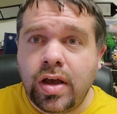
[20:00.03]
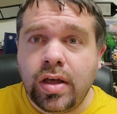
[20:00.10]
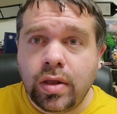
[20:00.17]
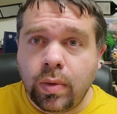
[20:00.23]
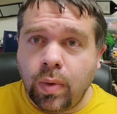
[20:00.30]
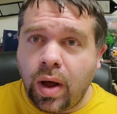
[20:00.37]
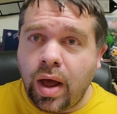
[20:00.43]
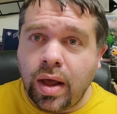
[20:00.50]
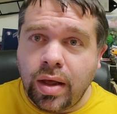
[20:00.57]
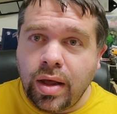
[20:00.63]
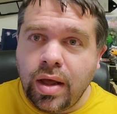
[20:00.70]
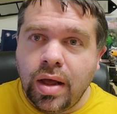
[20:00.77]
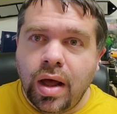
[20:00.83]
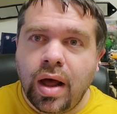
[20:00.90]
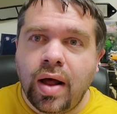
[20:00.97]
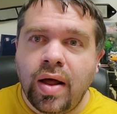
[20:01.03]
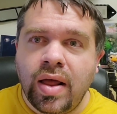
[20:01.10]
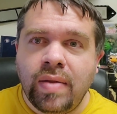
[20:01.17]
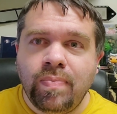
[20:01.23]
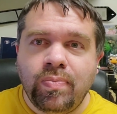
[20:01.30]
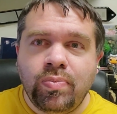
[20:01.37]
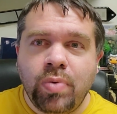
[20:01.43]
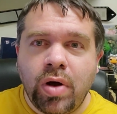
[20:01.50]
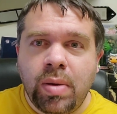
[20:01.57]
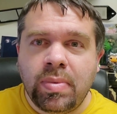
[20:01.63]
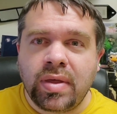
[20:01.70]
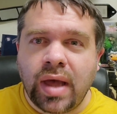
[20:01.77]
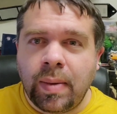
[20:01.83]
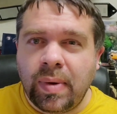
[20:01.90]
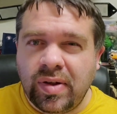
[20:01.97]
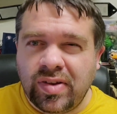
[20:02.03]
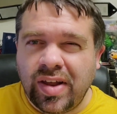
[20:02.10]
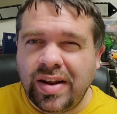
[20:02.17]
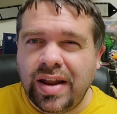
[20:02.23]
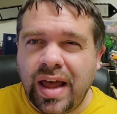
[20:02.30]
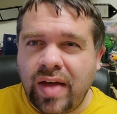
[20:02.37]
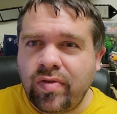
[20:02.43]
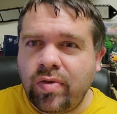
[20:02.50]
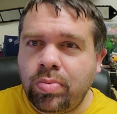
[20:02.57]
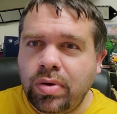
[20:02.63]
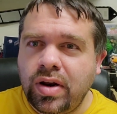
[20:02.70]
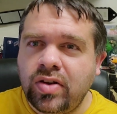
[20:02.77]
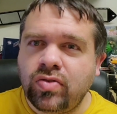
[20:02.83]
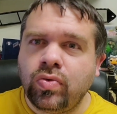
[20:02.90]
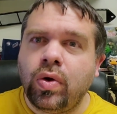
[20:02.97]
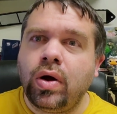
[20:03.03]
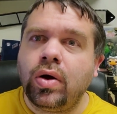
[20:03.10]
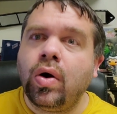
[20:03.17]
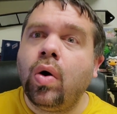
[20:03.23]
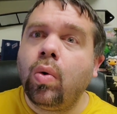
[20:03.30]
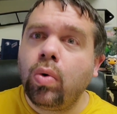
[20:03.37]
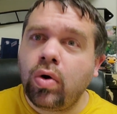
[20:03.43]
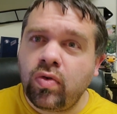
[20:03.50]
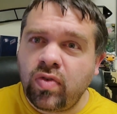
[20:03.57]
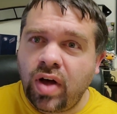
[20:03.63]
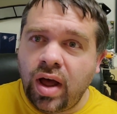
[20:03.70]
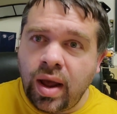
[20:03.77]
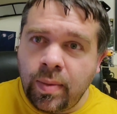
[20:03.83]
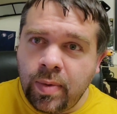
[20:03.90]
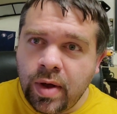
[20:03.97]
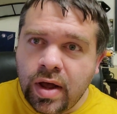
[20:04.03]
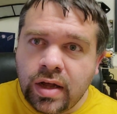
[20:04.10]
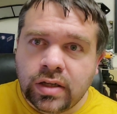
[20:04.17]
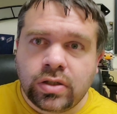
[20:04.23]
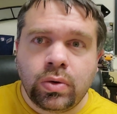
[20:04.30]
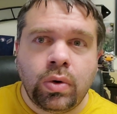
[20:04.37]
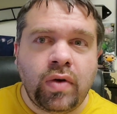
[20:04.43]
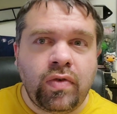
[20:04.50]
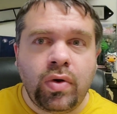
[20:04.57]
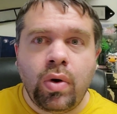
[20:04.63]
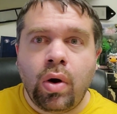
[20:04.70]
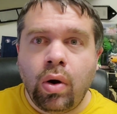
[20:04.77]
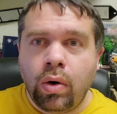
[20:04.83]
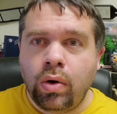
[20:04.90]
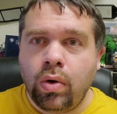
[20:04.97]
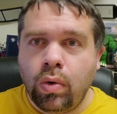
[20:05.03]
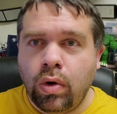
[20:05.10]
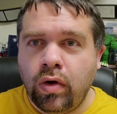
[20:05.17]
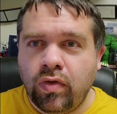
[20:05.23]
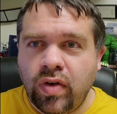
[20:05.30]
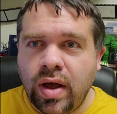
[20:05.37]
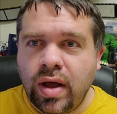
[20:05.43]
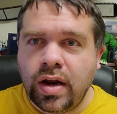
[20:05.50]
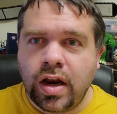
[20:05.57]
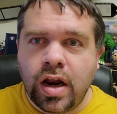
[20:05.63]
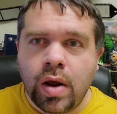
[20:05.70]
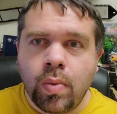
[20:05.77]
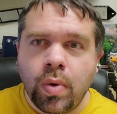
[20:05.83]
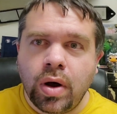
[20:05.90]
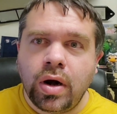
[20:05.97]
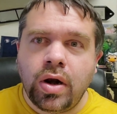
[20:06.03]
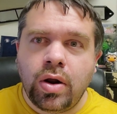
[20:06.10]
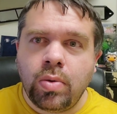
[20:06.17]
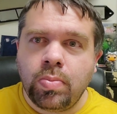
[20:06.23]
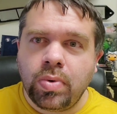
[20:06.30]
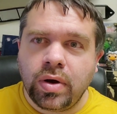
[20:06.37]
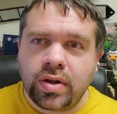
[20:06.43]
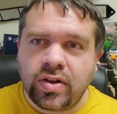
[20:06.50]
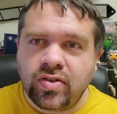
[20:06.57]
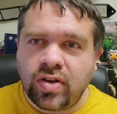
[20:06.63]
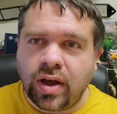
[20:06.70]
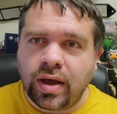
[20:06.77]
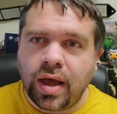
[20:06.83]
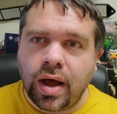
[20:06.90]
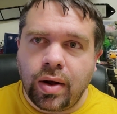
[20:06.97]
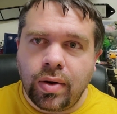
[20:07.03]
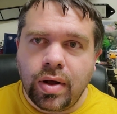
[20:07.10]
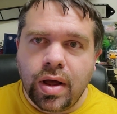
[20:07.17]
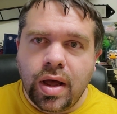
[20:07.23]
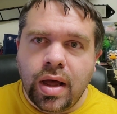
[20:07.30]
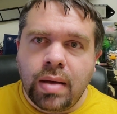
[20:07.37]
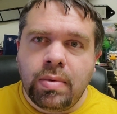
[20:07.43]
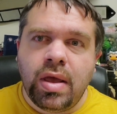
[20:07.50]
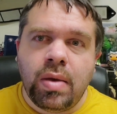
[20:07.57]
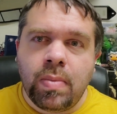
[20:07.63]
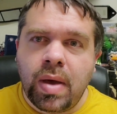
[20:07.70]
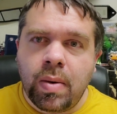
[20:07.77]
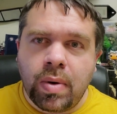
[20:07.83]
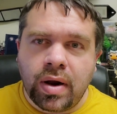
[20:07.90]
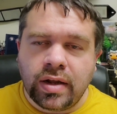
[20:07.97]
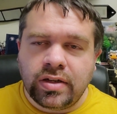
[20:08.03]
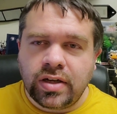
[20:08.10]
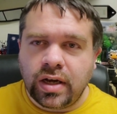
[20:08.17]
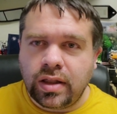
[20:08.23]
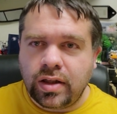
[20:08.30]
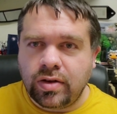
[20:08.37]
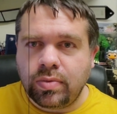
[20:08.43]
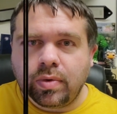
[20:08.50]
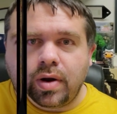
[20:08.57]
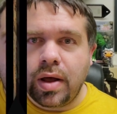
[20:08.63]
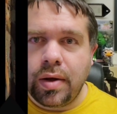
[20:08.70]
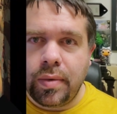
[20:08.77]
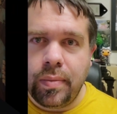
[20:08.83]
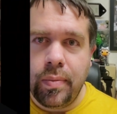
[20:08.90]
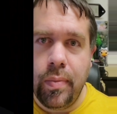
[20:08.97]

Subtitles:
Either way, and Behemoth Comics tend to have a pretty strong horror vibe. So if you are a horror fan and you want a new book to check out, you may want to check this one out.